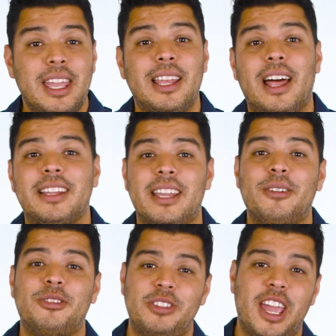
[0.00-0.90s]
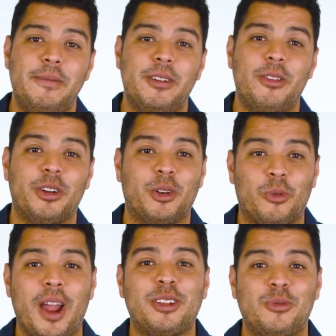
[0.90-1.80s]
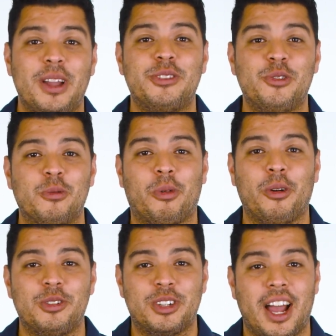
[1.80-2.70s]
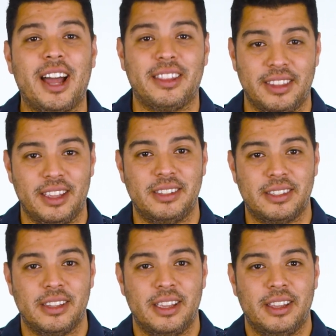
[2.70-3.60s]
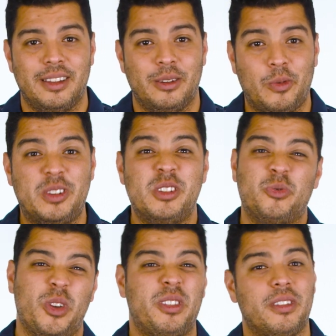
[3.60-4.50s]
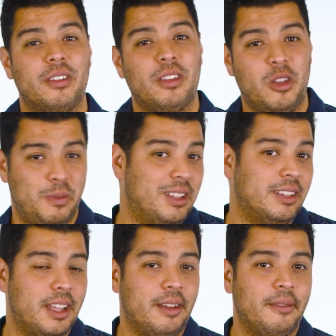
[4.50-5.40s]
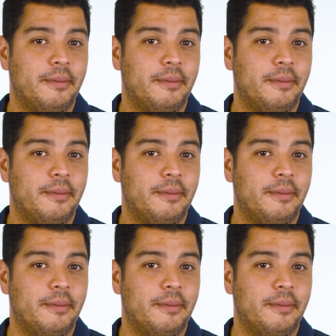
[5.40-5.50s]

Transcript: Eli tells Samuel the correct way to approach God in this, which is with humility.